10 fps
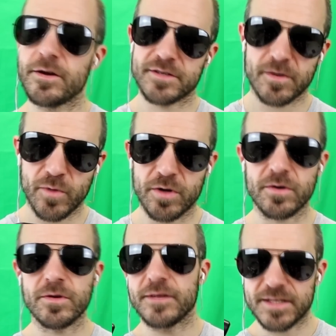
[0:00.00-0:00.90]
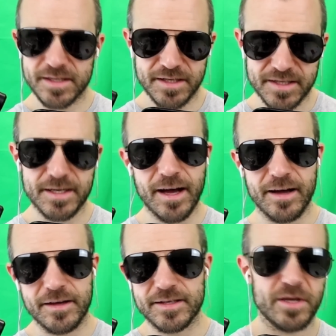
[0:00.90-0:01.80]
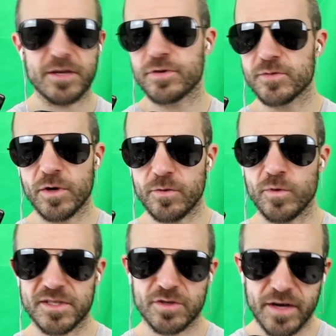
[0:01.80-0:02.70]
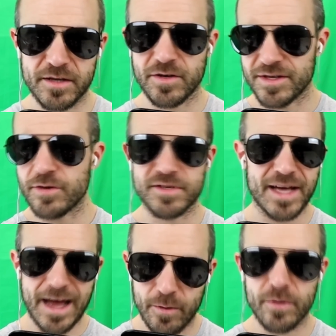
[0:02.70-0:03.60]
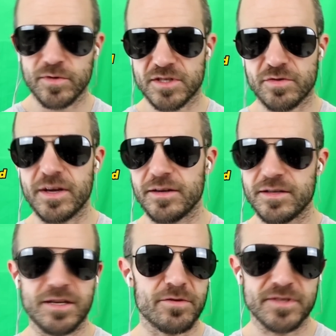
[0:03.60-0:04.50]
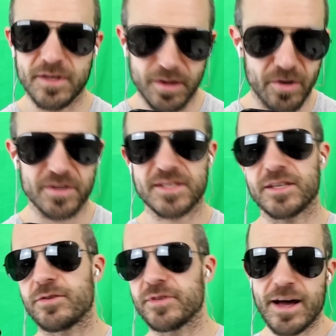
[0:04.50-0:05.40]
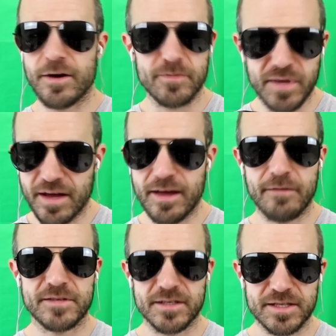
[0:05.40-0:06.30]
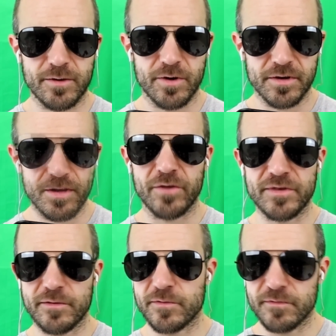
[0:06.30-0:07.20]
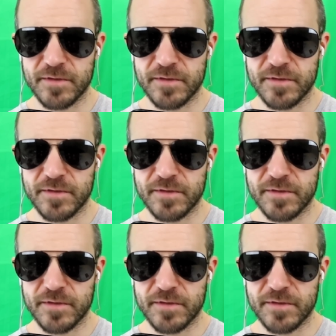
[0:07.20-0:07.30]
here's our model, this is the size, here is what it was trained on, here is how it was trained, here is the loss, here is how it behaves, and so on, on different